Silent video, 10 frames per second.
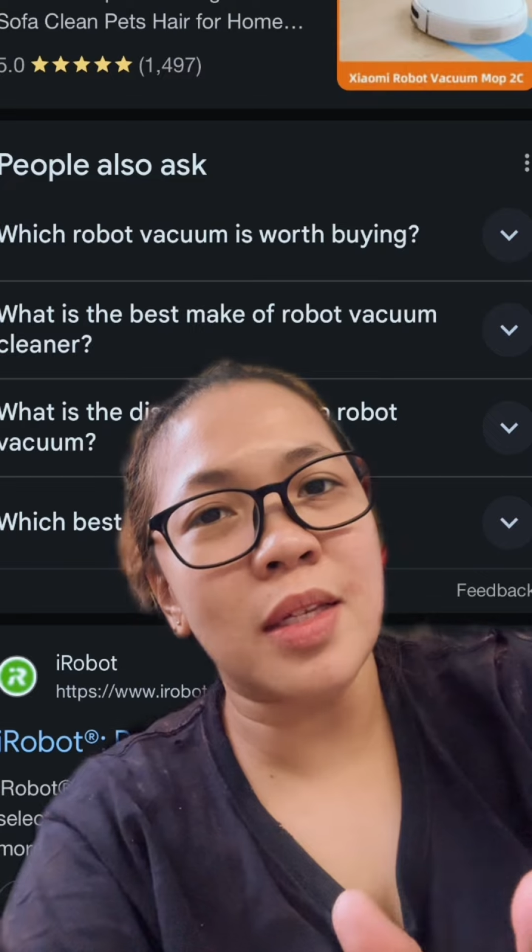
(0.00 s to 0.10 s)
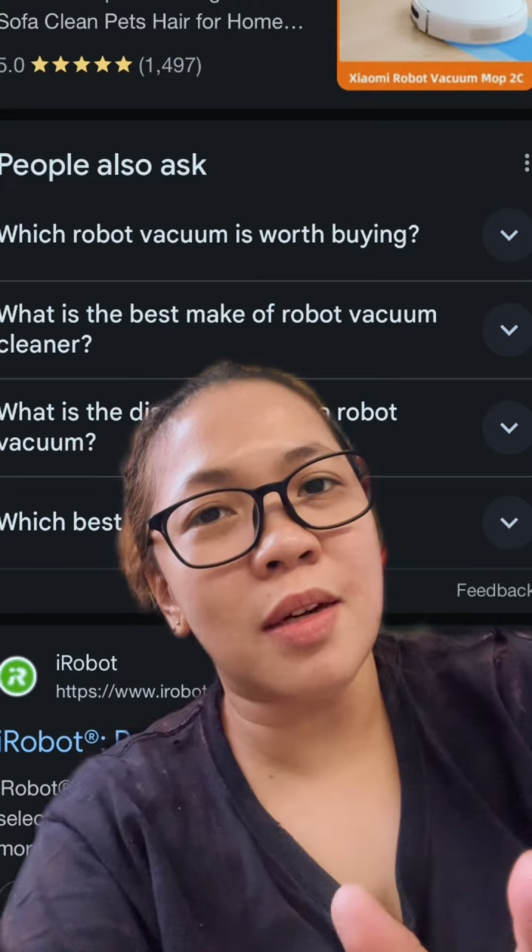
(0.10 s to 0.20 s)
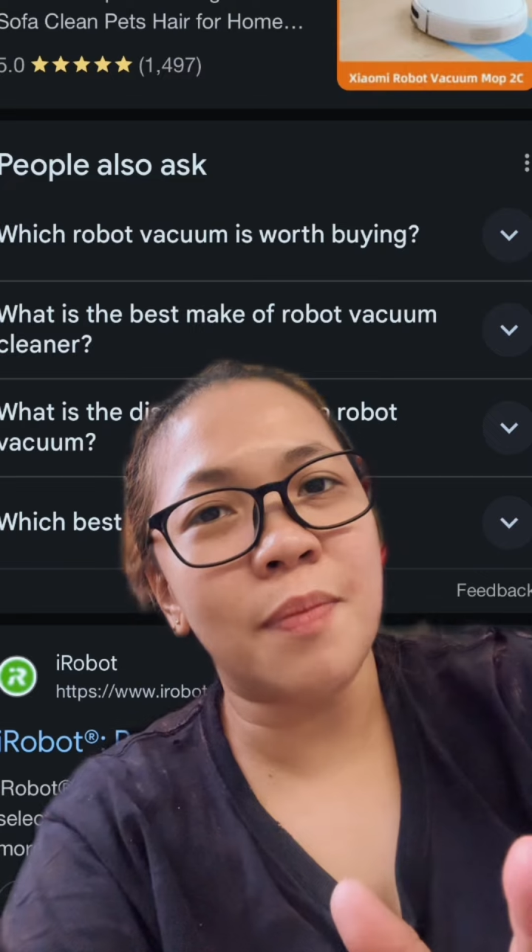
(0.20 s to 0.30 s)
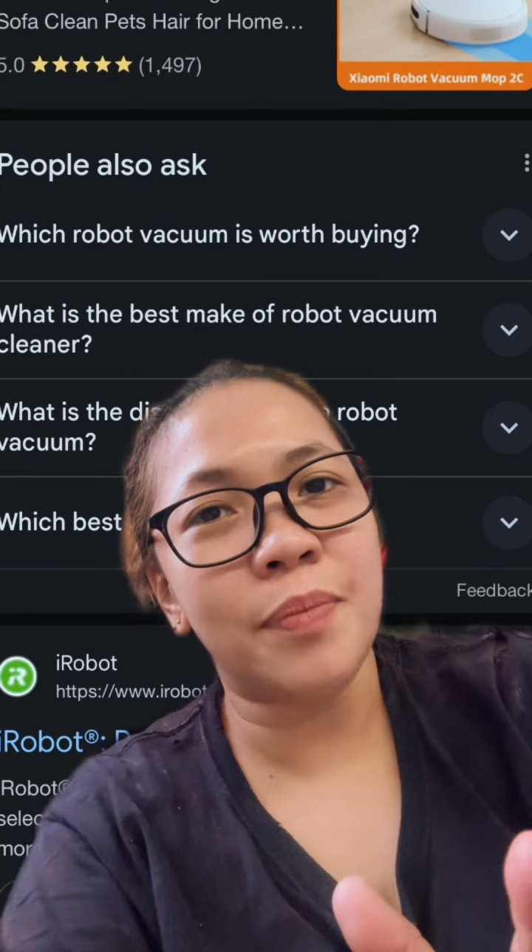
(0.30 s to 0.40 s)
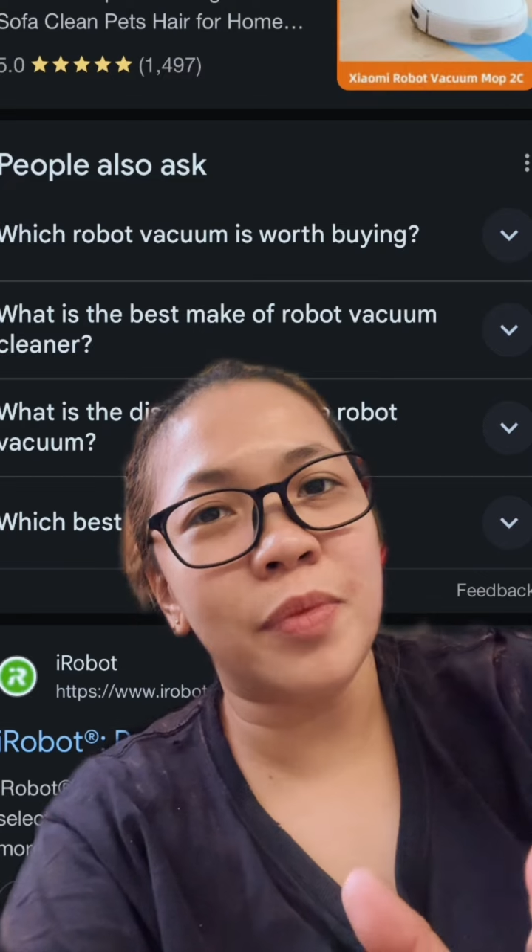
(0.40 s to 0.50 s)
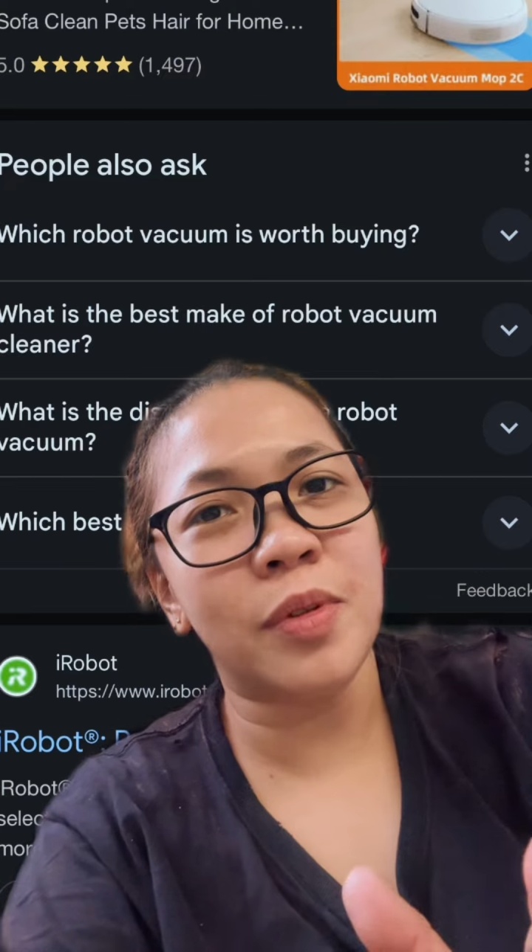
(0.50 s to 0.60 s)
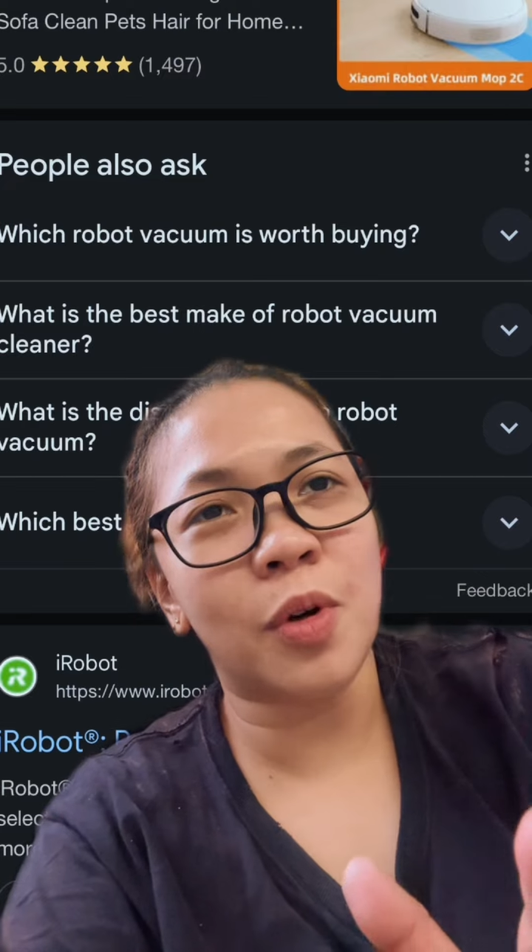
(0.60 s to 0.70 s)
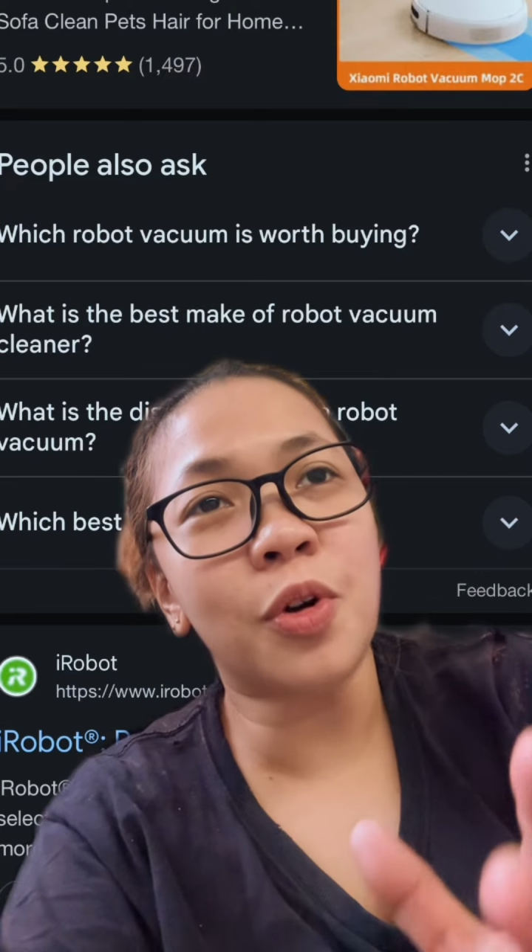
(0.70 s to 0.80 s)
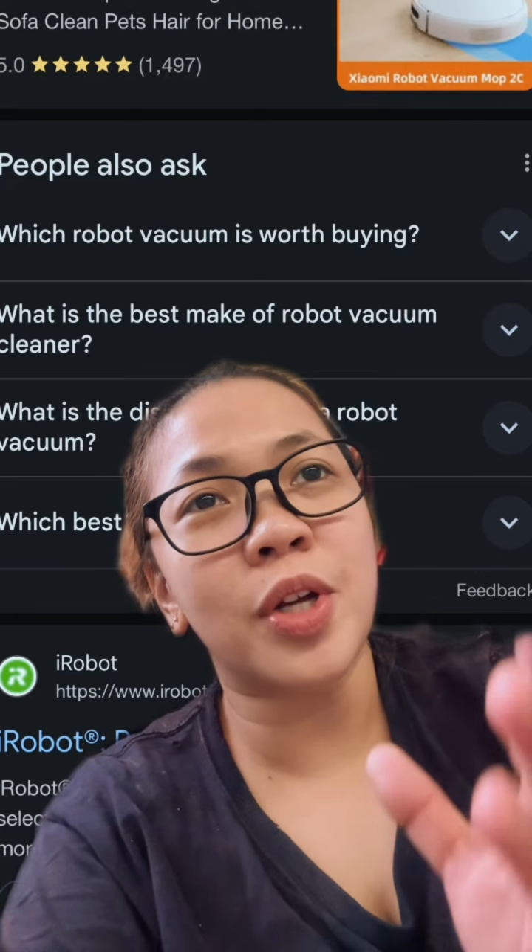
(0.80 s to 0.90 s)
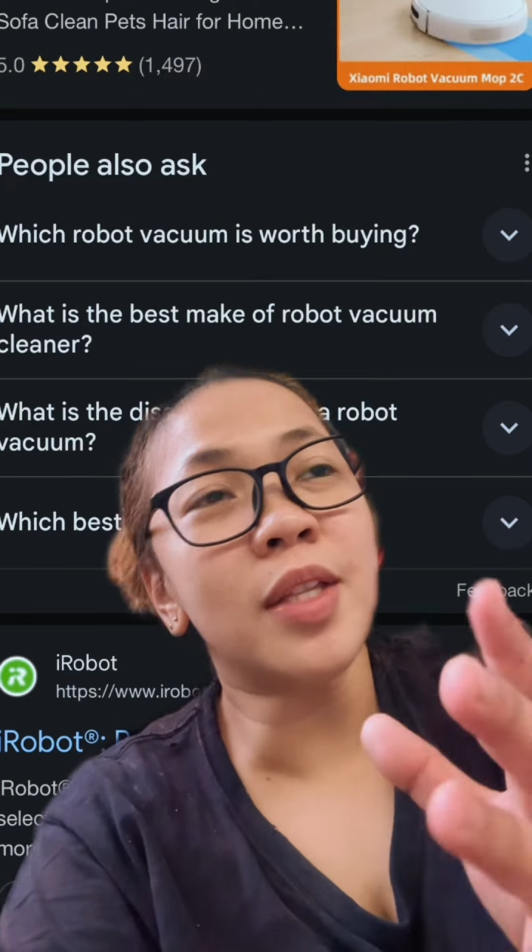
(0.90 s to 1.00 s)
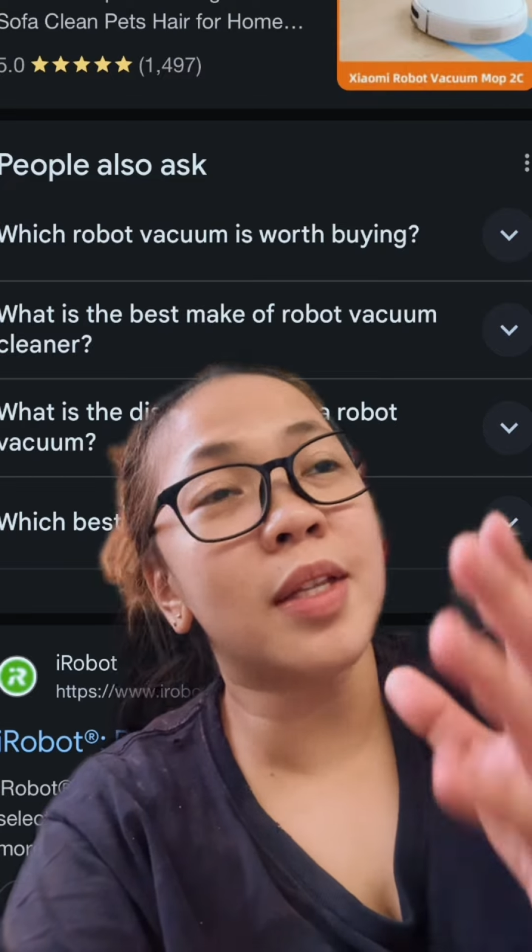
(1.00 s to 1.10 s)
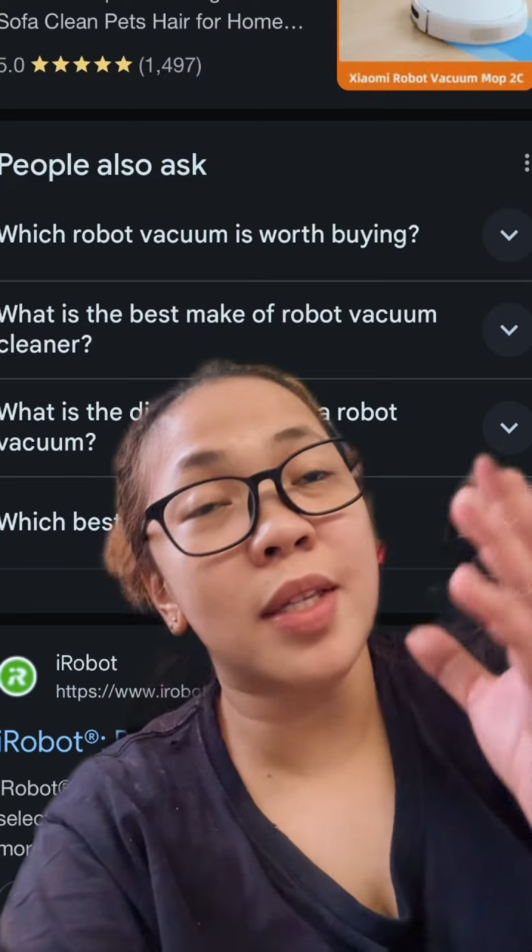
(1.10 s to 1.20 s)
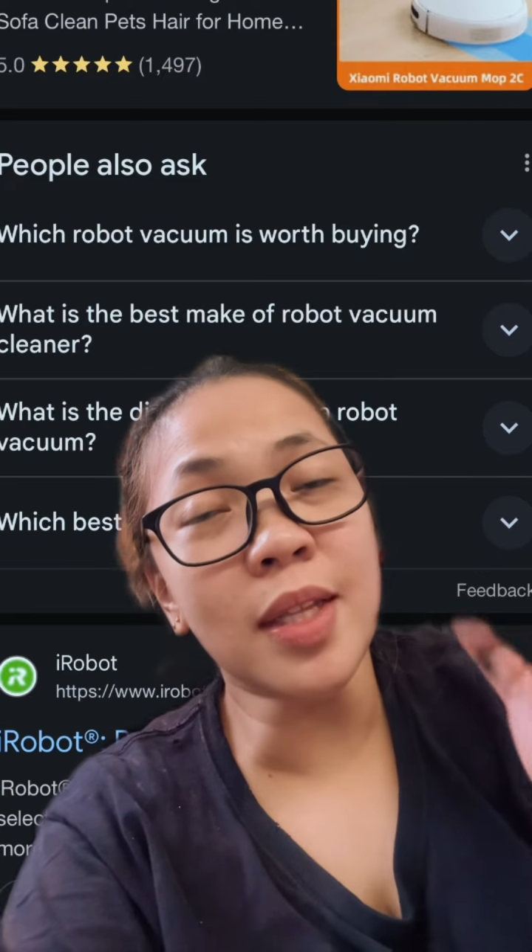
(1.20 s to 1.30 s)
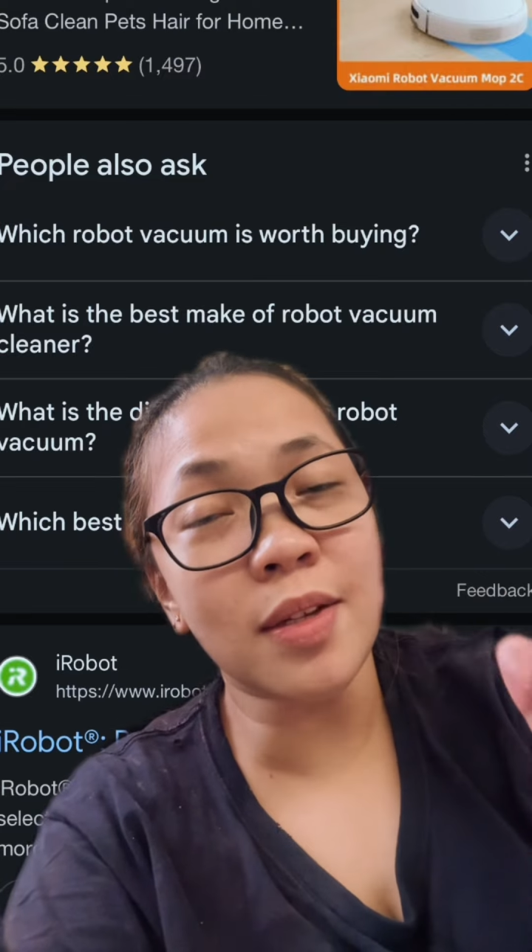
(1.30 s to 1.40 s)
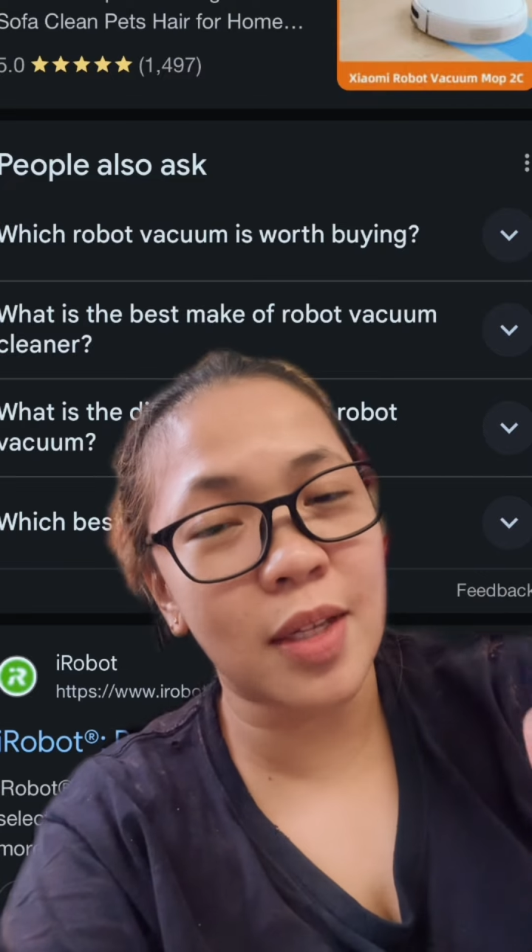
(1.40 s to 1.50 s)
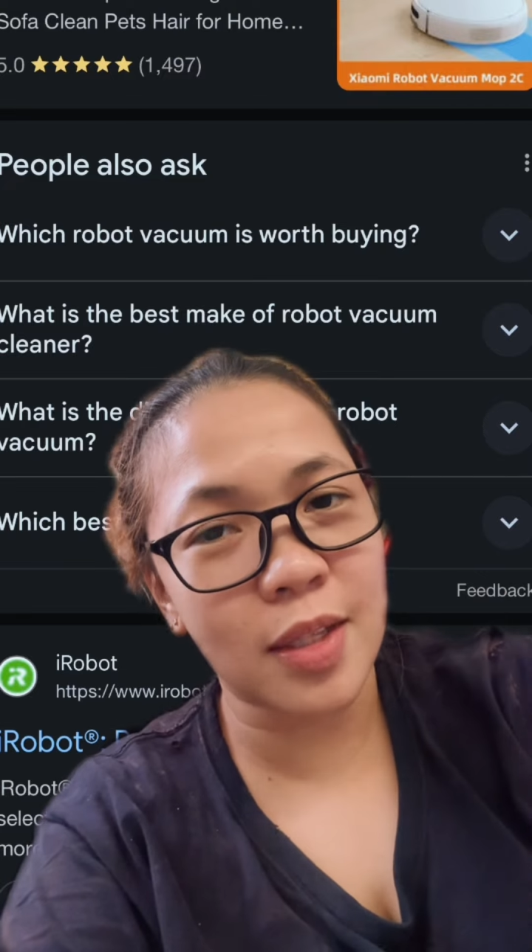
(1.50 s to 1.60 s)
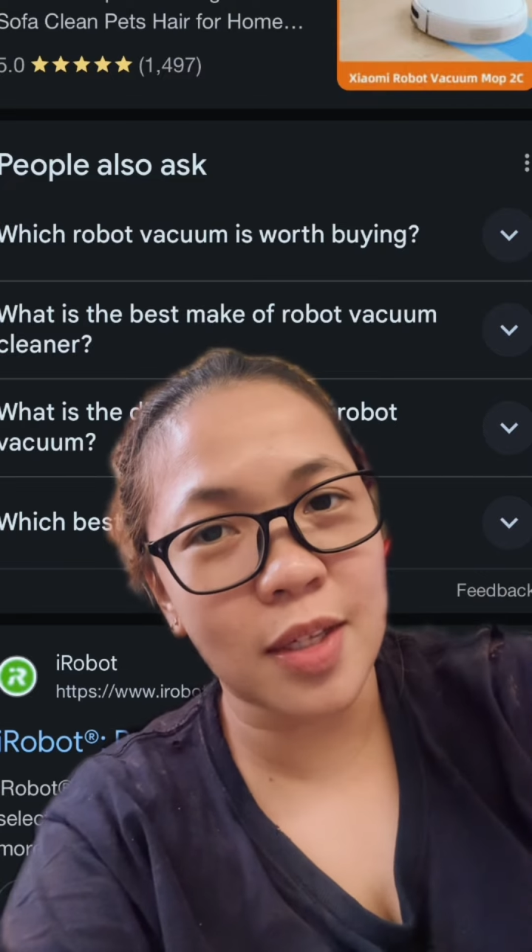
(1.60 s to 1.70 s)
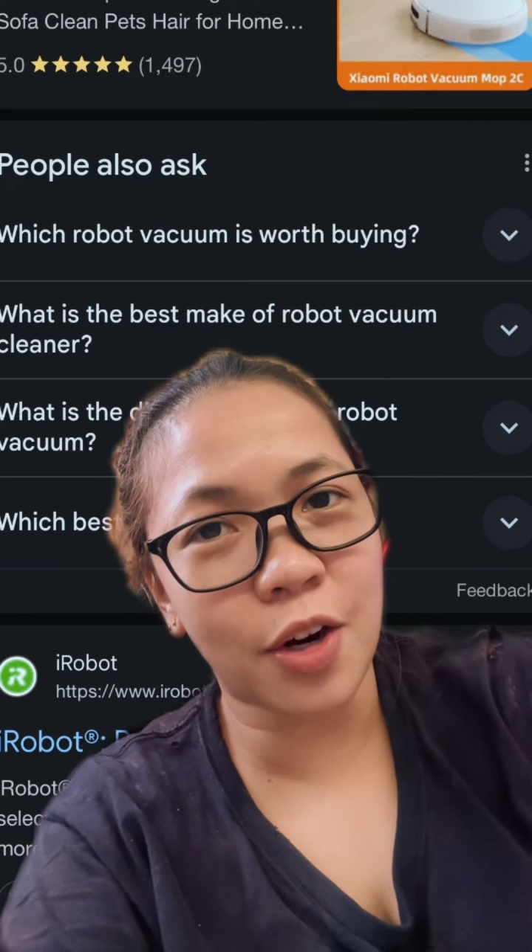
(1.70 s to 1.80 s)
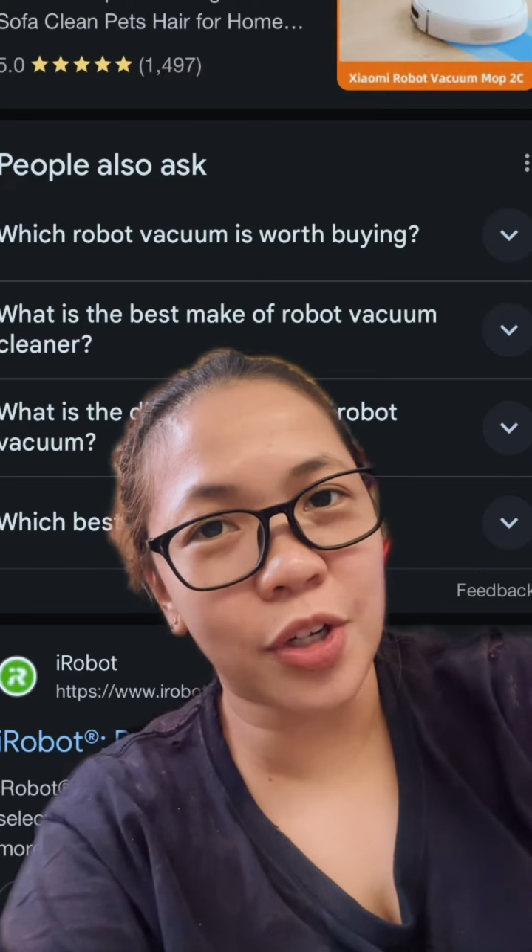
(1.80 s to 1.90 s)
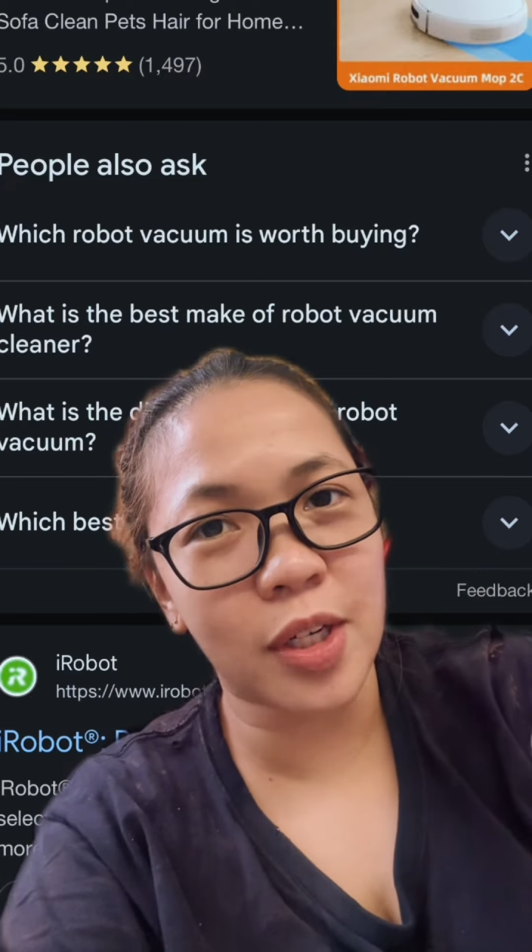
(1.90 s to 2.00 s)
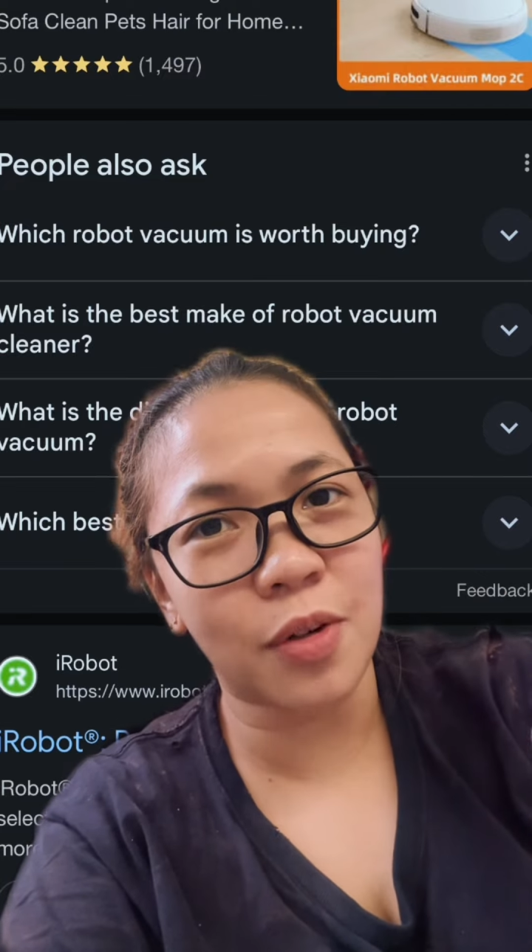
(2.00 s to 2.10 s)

that's interested in this article